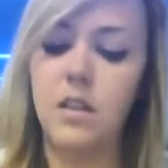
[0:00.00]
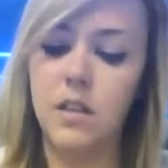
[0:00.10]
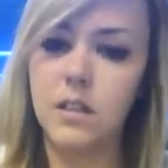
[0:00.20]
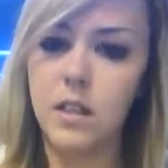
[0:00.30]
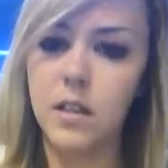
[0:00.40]

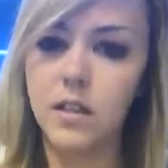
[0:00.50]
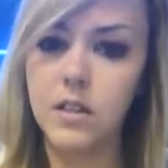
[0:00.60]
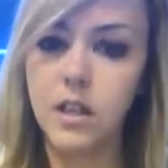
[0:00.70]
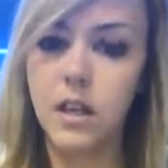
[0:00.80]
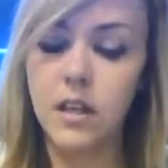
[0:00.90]
and other
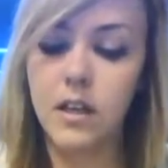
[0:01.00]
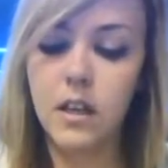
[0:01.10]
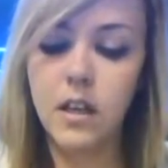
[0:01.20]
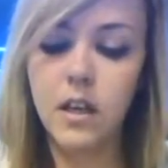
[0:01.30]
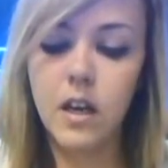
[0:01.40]
side.
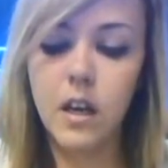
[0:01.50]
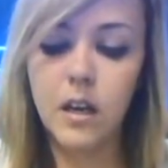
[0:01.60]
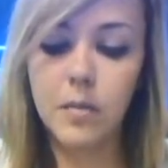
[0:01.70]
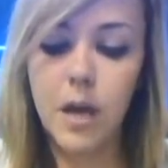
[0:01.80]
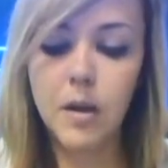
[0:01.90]

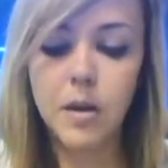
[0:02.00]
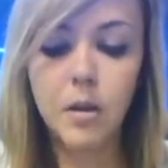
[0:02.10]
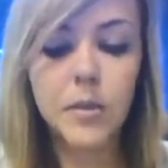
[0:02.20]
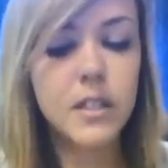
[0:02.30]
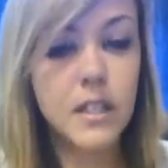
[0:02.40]
A
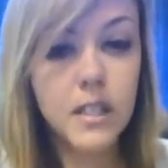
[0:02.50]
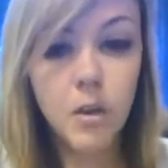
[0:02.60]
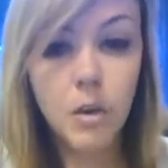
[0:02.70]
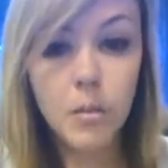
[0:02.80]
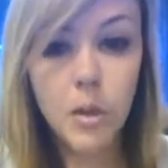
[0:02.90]
couple of days
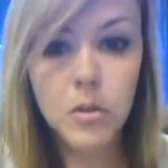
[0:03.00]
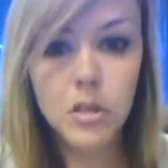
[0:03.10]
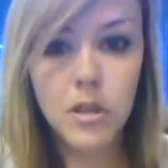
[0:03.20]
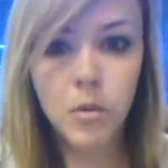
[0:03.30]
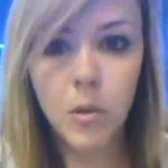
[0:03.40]
ago I
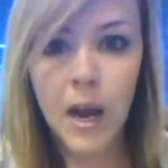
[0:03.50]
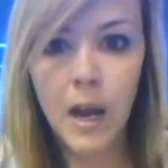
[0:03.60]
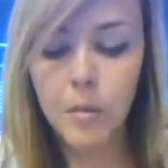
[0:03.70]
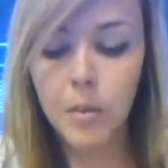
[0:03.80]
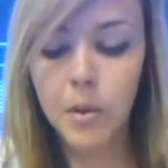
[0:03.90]
posted a
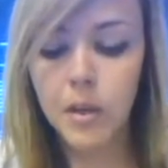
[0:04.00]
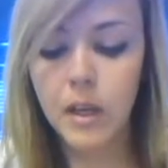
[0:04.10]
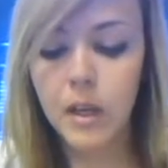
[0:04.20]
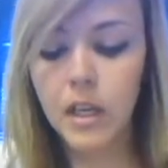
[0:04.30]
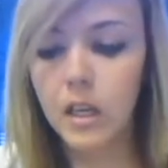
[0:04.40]
wrap
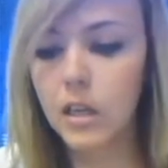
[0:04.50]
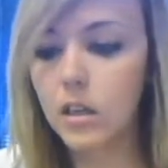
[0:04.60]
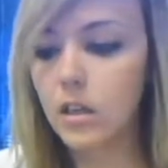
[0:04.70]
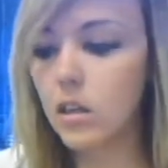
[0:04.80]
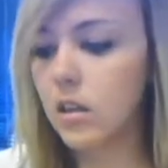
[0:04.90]
heating
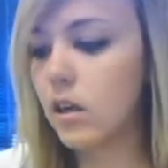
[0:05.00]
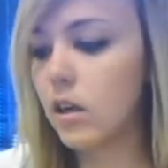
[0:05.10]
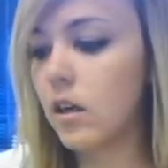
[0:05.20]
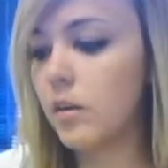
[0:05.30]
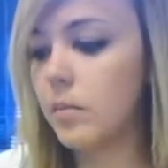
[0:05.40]

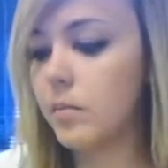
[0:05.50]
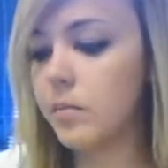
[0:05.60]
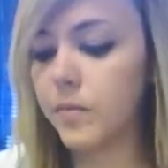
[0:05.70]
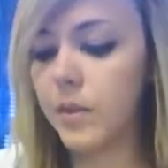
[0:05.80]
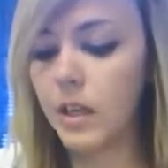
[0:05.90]

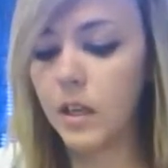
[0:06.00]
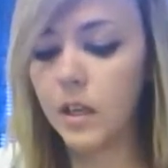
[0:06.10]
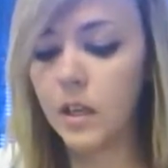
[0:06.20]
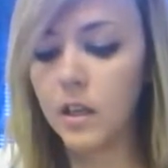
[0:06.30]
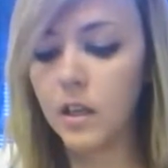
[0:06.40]

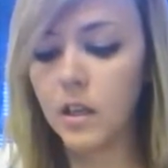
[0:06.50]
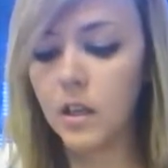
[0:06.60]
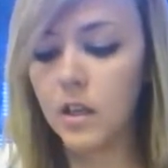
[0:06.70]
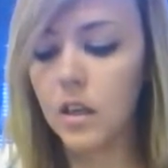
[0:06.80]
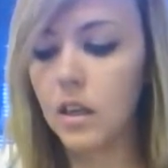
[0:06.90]
thing,
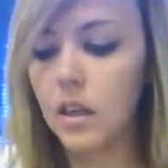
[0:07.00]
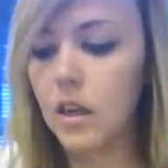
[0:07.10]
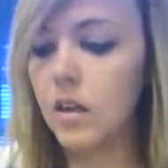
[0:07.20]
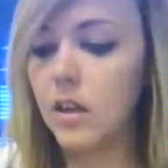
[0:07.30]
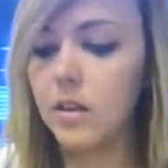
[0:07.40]

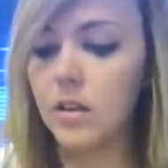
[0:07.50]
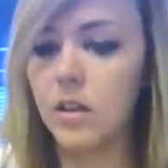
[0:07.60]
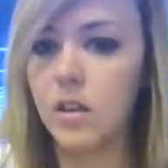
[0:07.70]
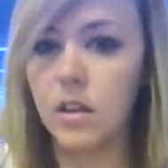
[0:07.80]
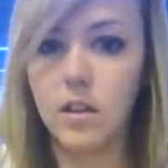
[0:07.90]

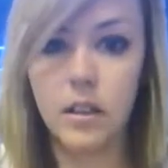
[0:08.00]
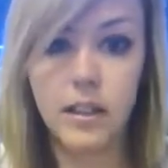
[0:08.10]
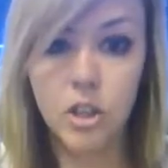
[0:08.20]
like